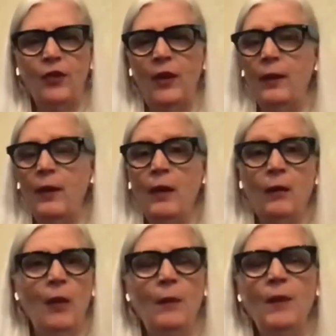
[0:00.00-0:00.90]
And
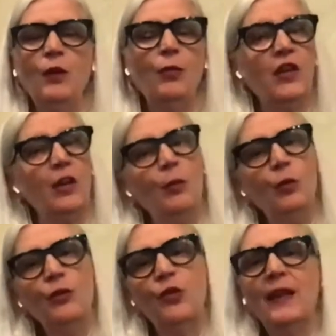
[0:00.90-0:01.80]
maybe you feel
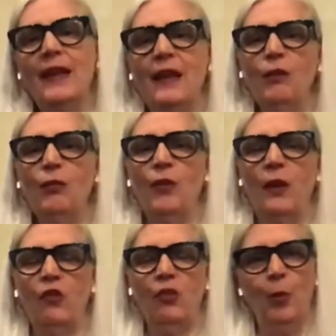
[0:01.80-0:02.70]
moved to give
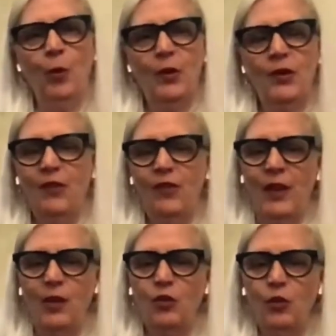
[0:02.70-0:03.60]
and support this
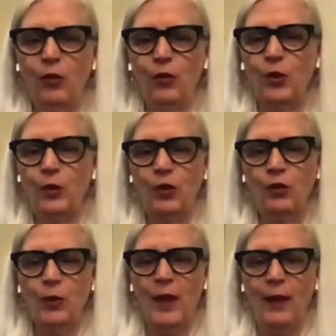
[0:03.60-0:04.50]
center, so you can
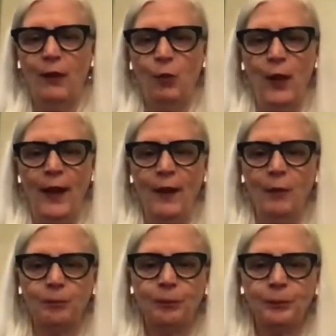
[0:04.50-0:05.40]
do that as well.
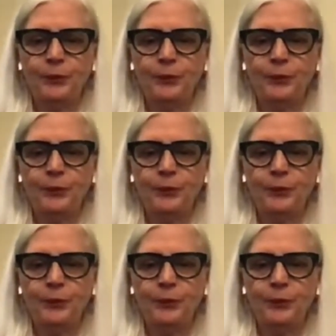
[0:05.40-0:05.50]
